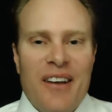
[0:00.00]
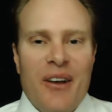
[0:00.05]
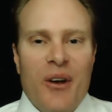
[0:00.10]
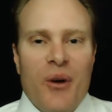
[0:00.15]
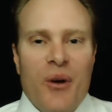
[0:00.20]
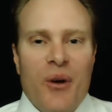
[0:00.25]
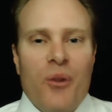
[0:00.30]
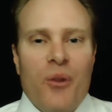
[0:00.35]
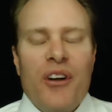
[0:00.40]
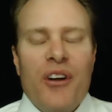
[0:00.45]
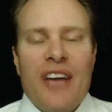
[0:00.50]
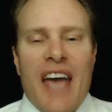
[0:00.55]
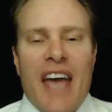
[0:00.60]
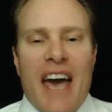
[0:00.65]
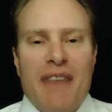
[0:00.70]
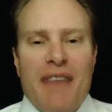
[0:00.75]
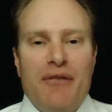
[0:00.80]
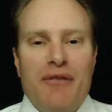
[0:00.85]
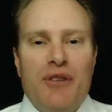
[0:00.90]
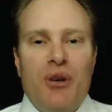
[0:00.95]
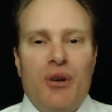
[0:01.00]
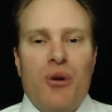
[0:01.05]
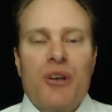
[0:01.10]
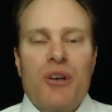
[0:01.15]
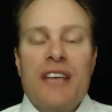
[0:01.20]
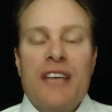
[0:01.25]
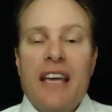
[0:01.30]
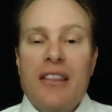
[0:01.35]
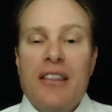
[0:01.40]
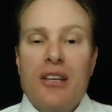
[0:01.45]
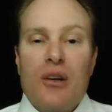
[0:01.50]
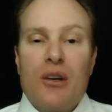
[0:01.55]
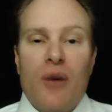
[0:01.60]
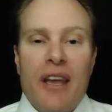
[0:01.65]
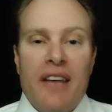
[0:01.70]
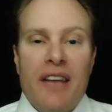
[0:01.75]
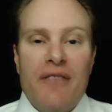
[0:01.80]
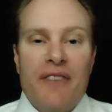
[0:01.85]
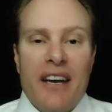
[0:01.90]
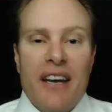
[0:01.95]
Well, there you have it, viewers. Take the
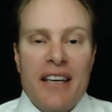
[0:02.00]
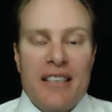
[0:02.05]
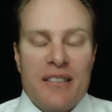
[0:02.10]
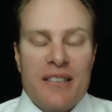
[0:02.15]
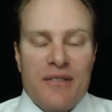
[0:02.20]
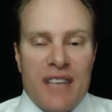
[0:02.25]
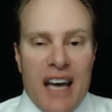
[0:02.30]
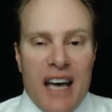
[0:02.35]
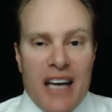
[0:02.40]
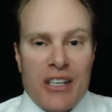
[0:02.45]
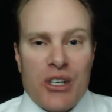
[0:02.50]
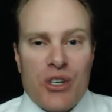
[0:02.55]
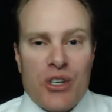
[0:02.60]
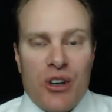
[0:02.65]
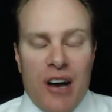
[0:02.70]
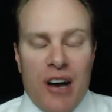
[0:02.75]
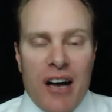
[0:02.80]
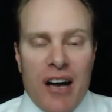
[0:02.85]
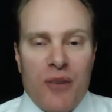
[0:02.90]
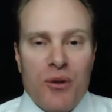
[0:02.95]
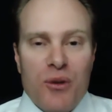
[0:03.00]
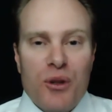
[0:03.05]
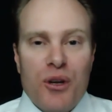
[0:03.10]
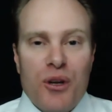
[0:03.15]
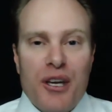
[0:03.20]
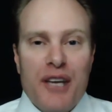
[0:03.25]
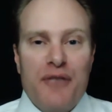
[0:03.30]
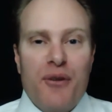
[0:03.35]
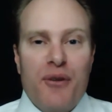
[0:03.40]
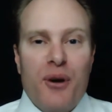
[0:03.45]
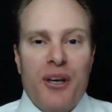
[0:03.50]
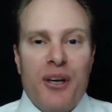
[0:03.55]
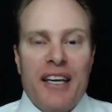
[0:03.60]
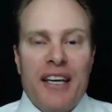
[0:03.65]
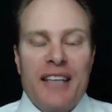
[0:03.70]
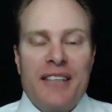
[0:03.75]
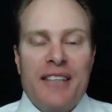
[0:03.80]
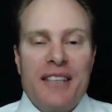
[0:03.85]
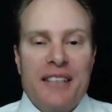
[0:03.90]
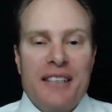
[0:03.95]
great advice of Dr. Trok when looking for a
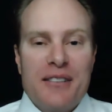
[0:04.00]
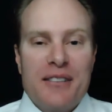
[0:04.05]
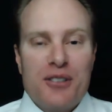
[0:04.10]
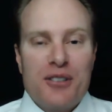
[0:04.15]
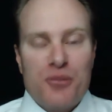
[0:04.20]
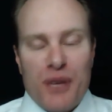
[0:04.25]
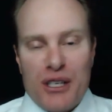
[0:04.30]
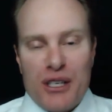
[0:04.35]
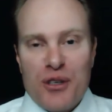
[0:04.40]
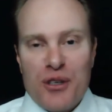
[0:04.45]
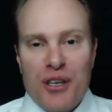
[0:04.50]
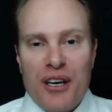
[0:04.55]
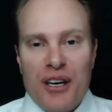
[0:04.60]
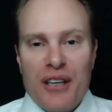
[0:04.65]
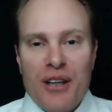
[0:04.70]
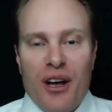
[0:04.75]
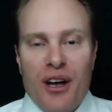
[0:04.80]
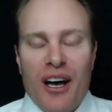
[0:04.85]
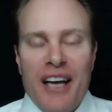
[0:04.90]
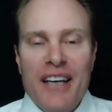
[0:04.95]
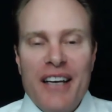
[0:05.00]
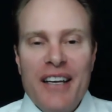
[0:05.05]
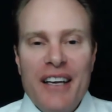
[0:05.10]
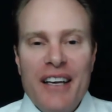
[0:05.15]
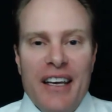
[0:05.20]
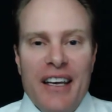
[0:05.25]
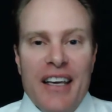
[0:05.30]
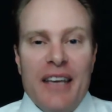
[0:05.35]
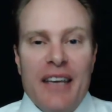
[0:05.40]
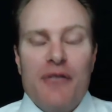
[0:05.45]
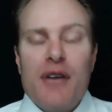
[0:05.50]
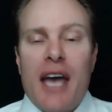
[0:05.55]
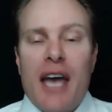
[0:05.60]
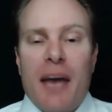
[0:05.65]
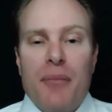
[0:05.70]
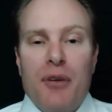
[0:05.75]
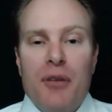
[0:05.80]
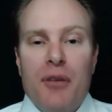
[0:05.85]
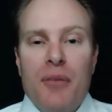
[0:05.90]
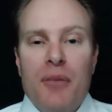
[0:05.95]
dentist, especially online. If you
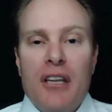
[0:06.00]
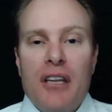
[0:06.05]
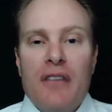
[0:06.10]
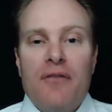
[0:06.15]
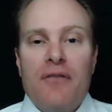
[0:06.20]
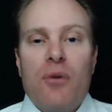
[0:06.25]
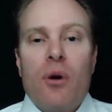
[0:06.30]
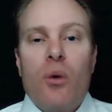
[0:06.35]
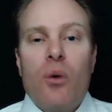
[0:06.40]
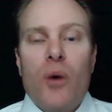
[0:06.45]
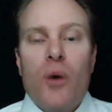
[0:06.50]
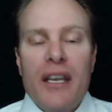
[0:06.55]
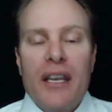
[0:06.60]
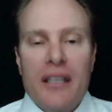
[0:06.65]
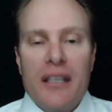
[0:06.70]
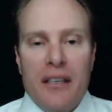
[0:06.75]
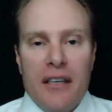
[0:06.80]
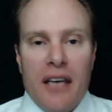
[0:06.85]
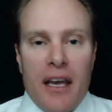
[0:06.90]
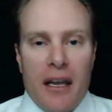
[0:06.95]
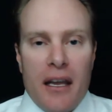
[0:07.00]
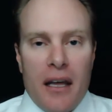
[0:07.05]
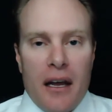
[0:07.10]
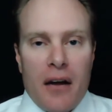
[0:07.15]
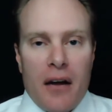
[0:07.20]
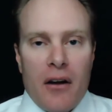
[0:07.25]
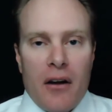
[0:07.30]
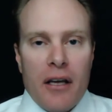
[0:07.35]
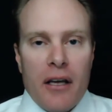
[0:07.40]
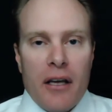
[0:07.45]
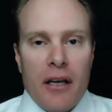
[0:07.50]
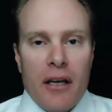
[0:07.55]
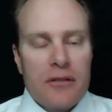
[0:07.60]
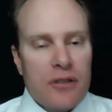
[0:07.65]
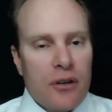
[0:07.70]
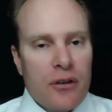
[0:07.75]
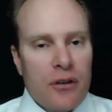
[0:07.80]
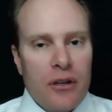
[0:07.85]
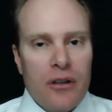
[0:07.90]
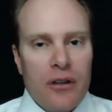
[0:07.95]
happen to be in the Fort Wayne, Indiana area,
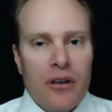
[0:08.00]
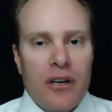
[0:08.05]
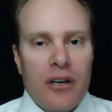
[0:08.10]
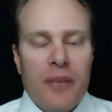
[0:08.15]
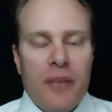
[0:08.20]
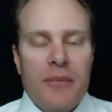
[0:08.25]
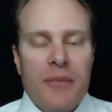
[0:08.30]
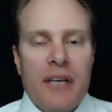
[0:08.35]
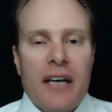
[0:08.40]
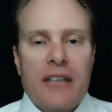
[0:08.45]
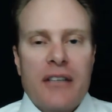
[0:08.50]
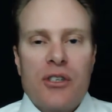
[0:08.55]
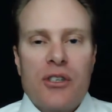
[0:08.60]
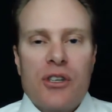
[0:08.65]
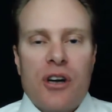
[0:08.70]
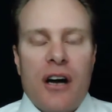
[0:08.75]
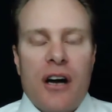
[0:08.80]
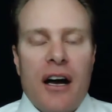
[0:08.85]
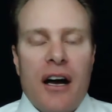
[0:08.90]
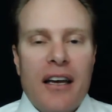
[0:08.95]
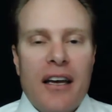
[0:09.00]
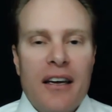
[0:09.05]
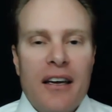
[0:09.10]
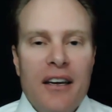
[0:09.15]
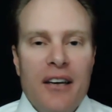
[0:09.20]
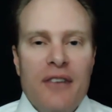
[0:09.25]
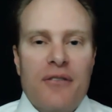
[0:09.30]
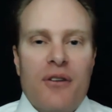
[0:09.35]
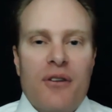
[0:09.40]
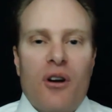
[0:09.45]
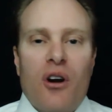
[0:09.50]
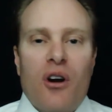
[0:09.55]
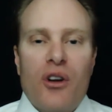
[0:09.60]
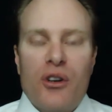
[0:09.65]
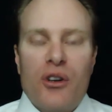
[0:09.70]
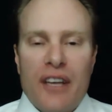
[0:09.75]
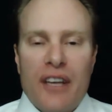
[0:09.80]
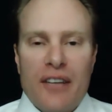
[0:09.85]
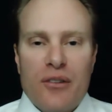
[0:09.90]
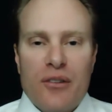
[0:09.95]
certainly look up Dr. Trok for all
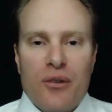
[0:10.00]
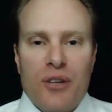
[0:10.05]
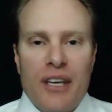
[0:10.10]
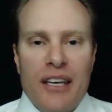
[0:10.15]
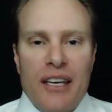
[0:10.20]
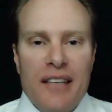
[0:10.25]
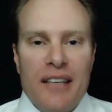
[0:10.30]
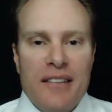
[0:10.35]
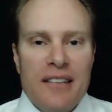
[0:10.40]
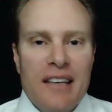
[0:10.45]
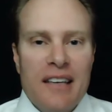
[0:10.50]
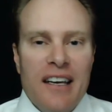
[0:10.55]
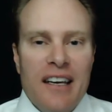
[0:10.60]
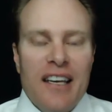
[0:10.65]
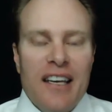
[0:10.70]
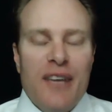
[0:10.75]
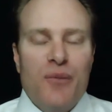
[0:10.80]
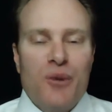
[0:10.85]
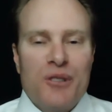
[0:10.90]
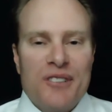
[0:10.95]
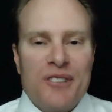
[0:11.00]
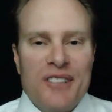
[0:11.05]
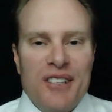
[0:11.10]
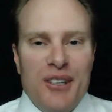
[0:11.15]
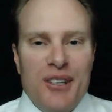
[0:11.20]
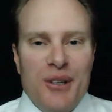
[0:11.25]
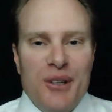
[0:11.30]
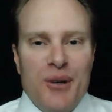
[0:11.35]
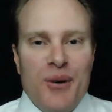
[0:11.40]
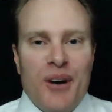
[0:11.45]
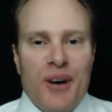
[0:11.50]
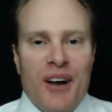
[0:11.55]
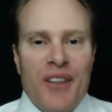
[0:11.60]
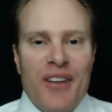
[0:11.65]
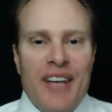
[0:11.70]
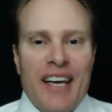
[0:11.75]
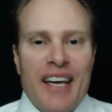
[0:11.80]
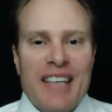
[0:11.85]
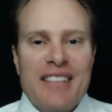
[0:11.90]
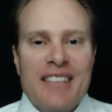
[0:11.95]
your dental needs, and we'll see you on
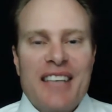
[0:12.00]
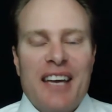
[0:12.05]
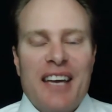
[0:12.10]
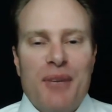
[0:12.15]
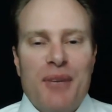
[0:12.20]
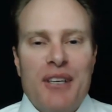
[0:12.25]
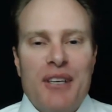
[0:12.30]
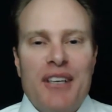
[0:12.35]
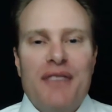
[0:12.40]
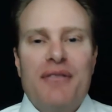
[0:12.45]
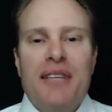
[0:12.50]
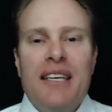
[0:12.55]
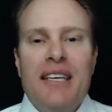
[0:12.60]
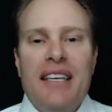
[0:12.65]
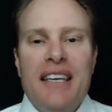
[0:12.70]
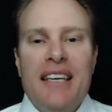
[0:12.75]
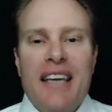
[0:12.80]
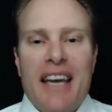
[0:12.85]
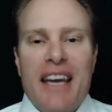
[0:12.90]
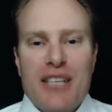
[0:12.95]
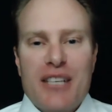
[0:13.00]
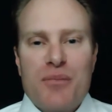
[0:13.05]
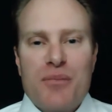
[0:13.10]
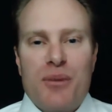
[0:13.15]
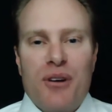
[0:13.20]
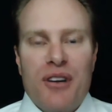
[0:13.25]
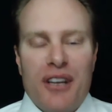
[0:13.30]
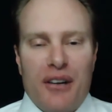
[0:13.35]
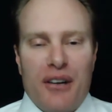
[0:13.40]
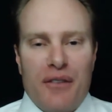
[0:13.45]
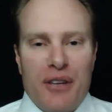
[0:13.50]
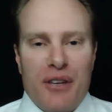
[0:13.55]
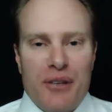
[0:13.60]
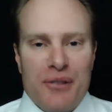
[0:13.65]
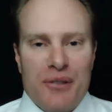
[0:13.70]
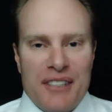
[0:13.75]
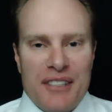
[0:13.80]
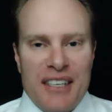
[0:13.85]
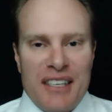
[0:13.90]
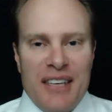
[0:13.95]
the next segment of Leading Expert
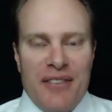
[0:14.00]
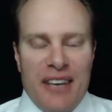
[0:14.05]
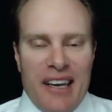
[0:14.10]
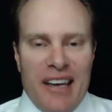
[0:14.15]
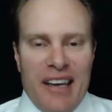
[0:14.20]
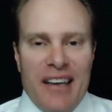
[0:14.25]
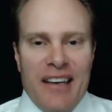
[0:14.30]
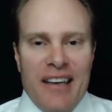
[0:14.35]
Interviews TV.